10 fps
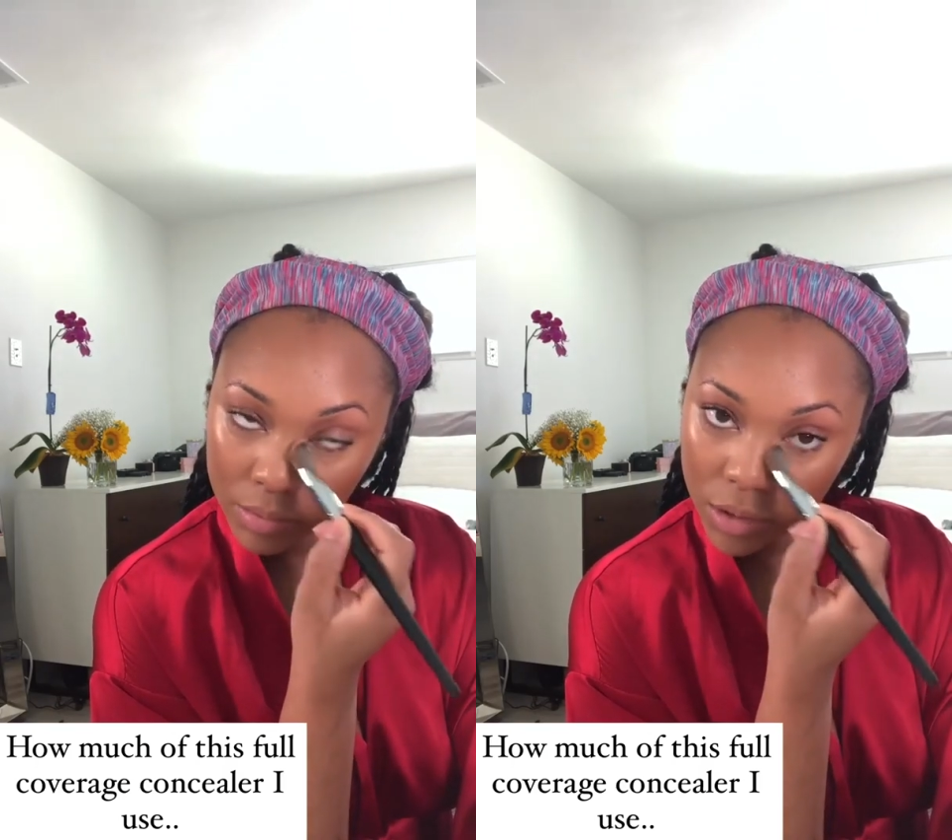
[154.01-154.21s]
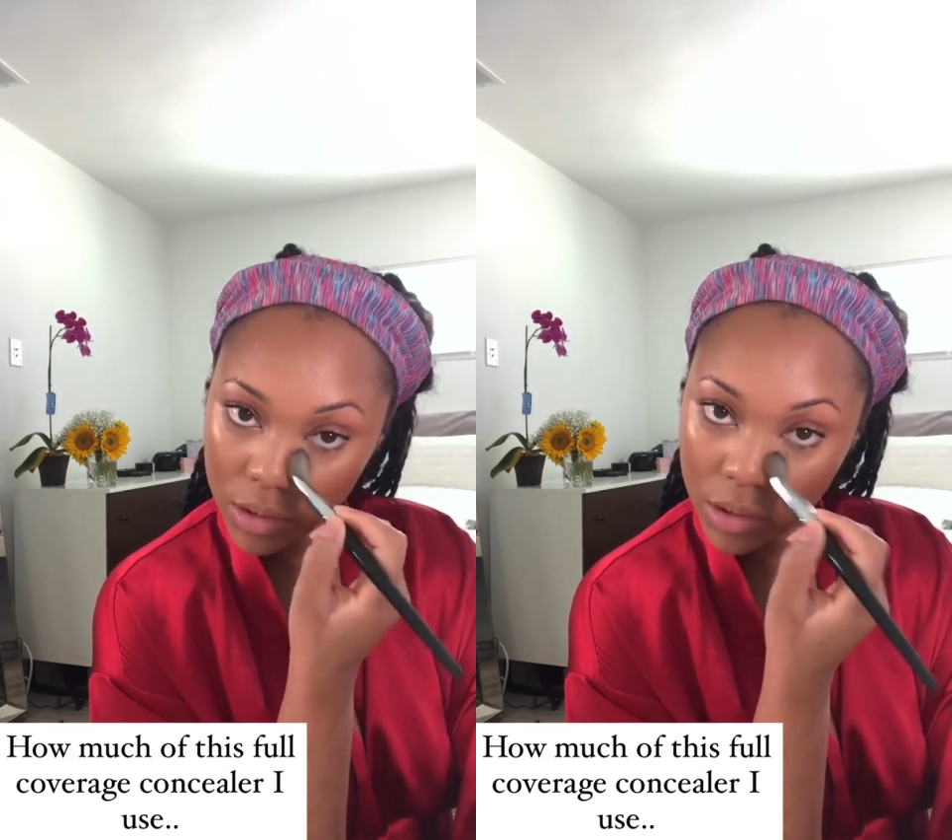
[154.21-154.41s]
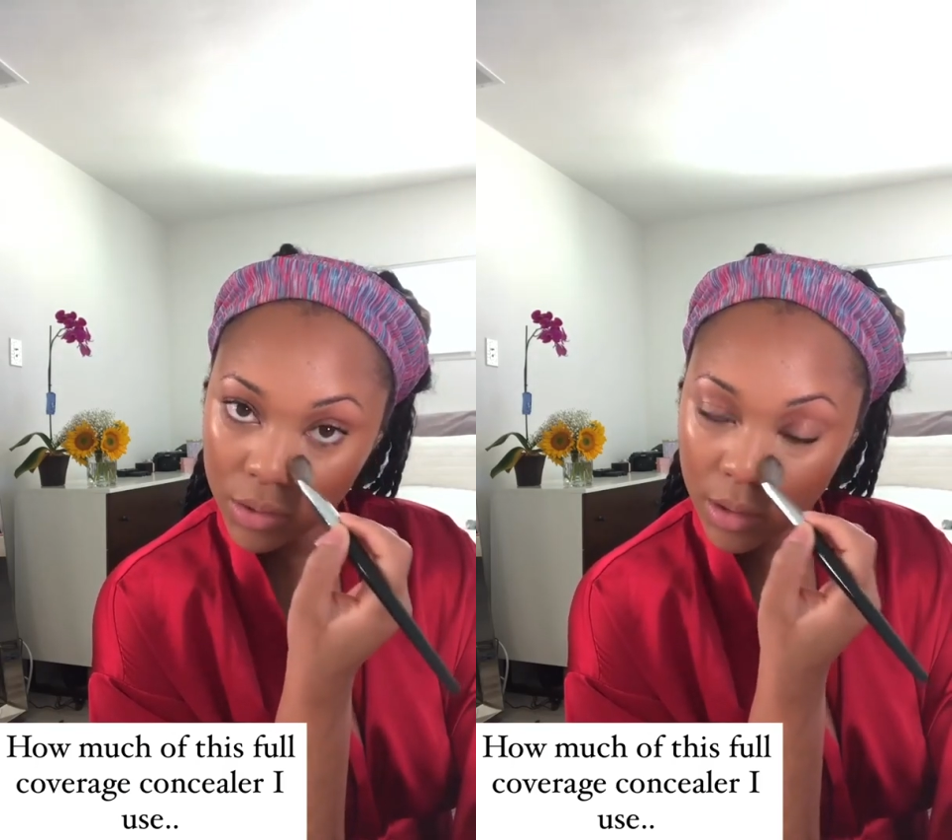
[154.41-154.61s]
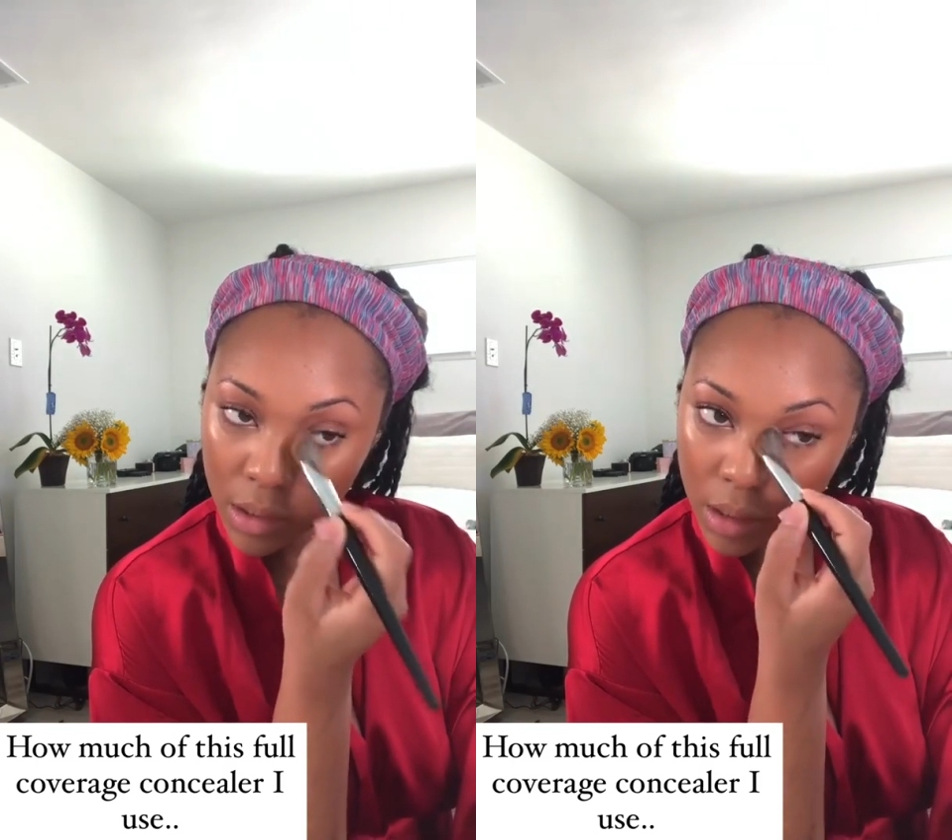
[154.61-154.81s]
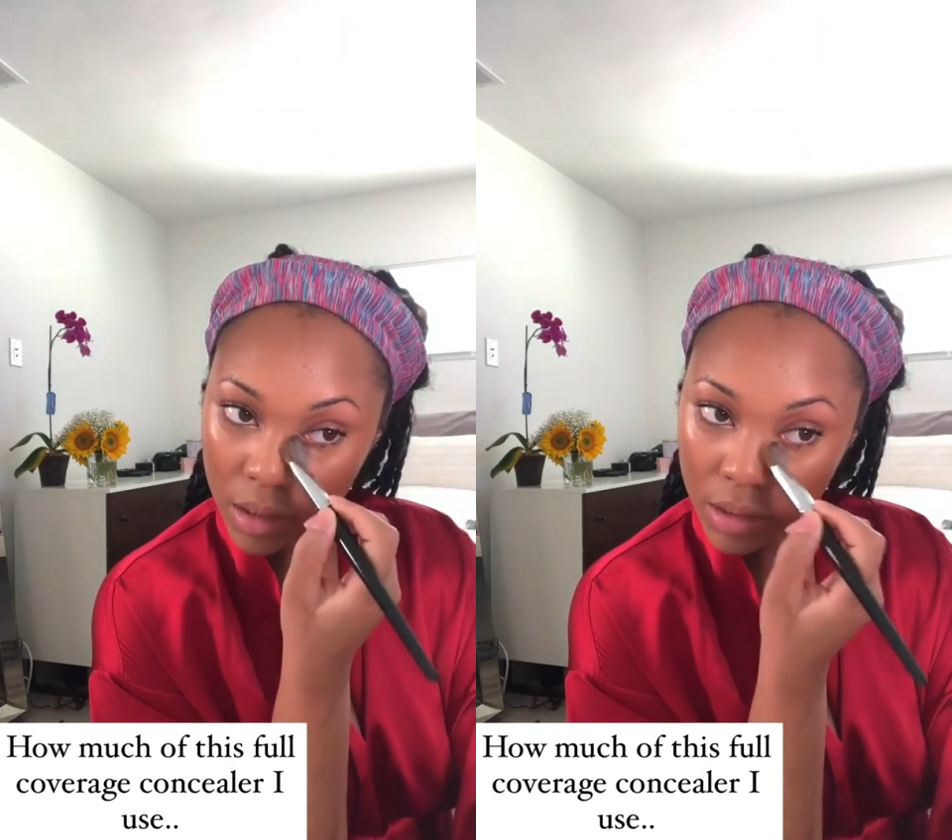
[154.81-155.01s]
brush that I
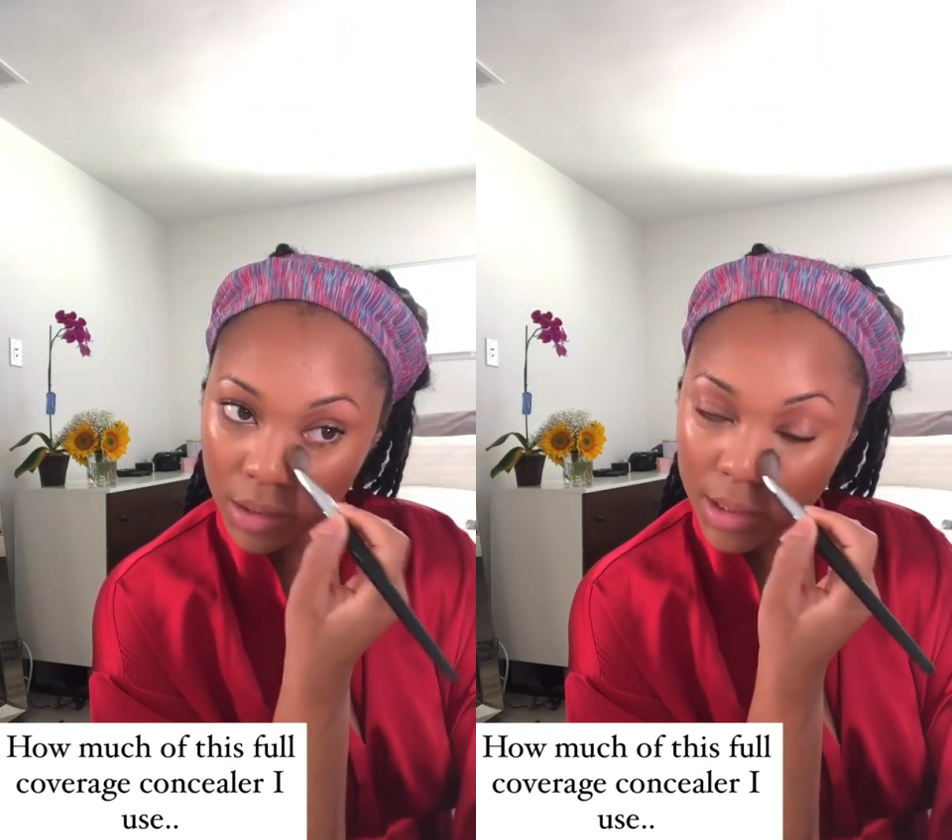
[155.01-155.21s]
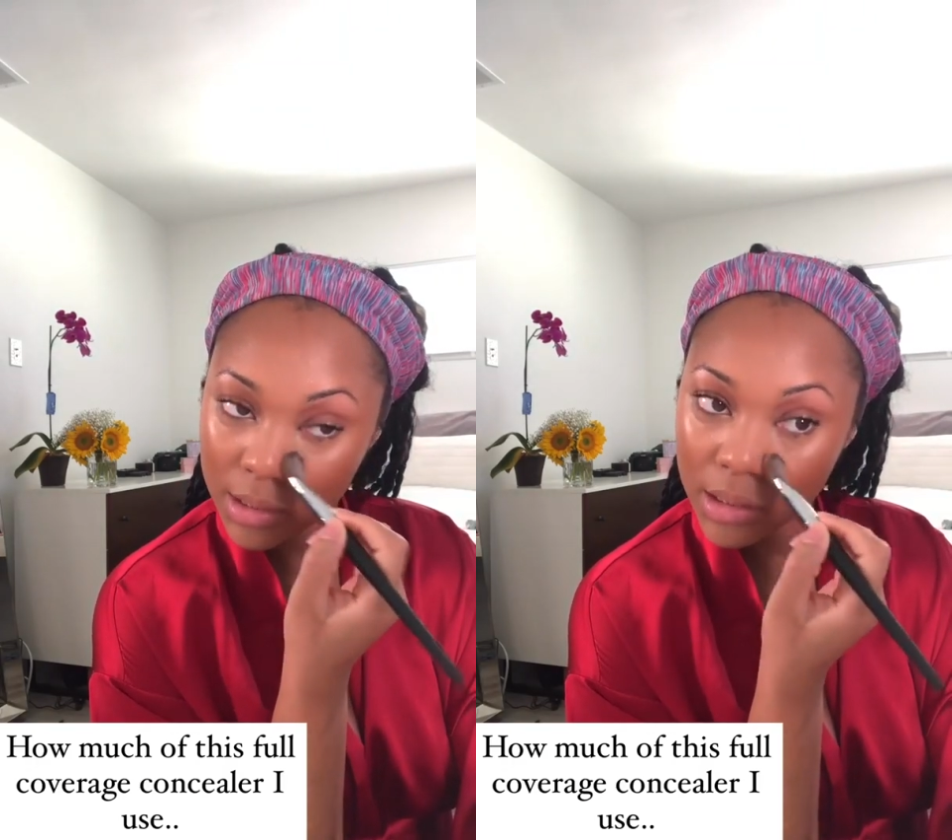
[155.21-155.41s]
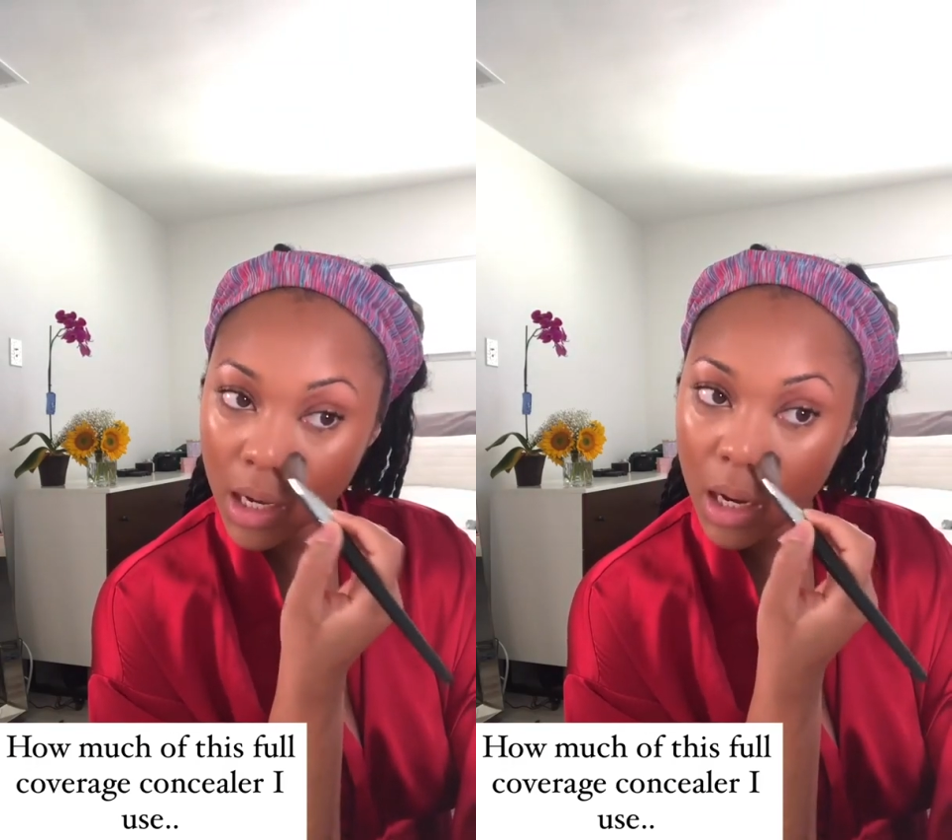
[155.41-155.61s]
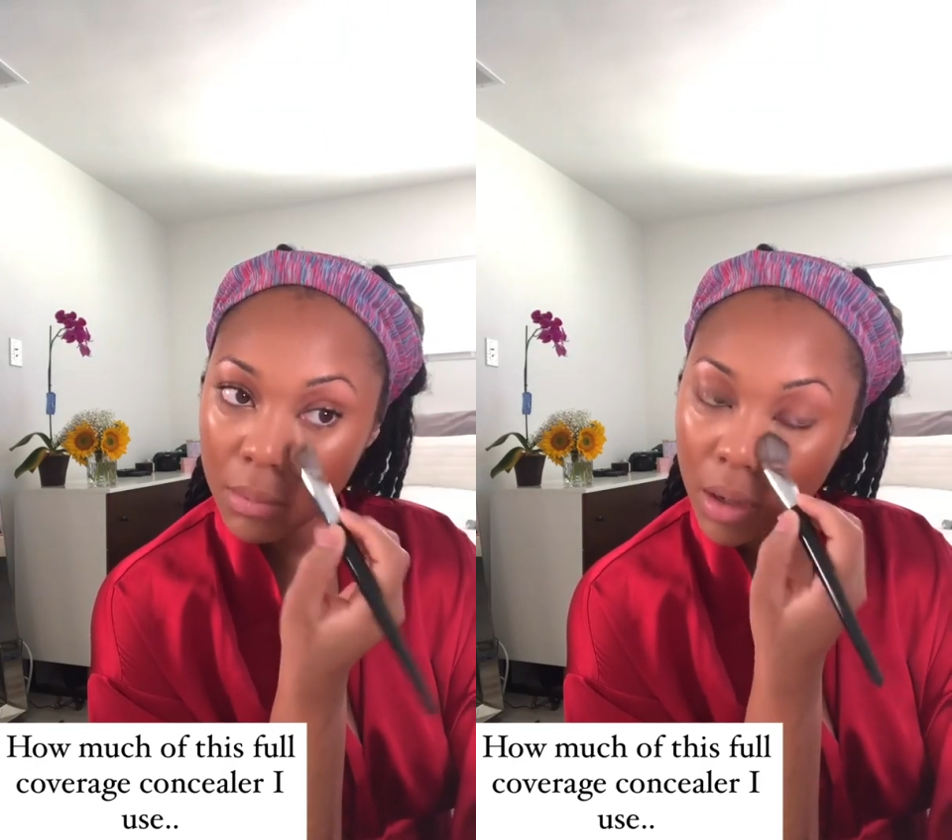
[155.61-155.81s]
use for my concealer,